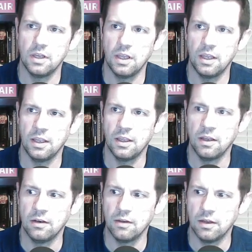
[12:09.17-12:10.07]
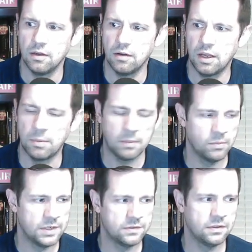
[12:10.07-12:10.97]
And I probably
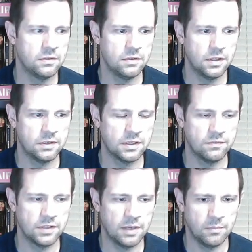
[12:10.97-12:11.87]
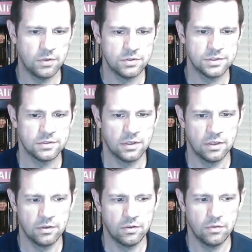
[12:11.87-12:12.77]
wasted a ton of time just
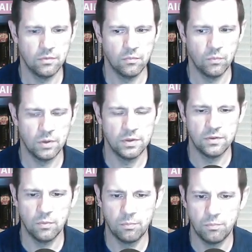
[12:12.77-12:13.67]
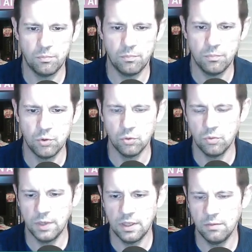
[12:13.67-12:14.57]
on what is the
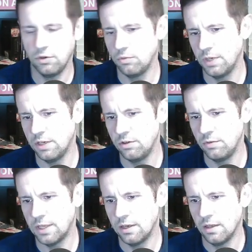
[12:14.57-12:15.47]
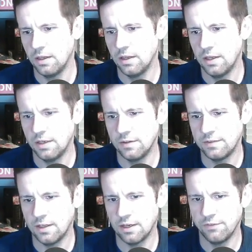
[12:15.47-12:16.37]
good way to do that. And
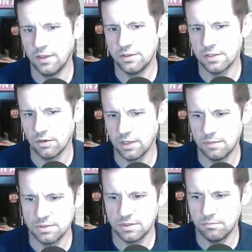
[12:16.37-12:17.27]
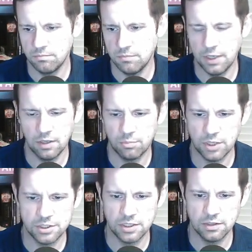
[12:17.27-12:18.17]
instead I finally just say, okay, I'm just making a
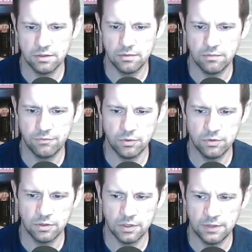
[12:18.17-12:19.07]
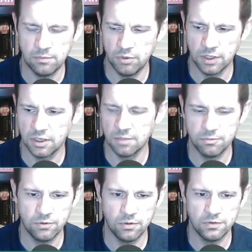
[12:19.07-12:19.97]
project folder and then putting a couple
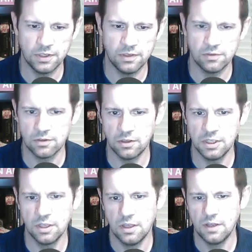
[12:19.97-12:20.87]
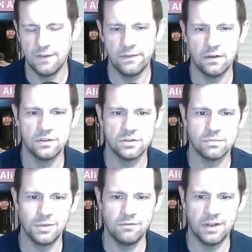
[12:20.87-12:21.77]
folders in it and starting, and then I'll just
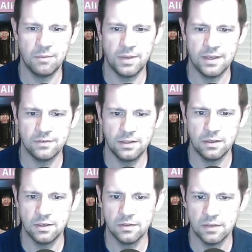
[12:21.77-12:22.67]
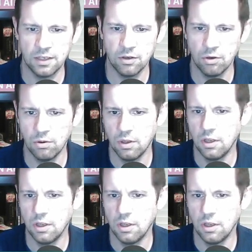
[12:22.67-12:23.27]
revamp as needed as I go.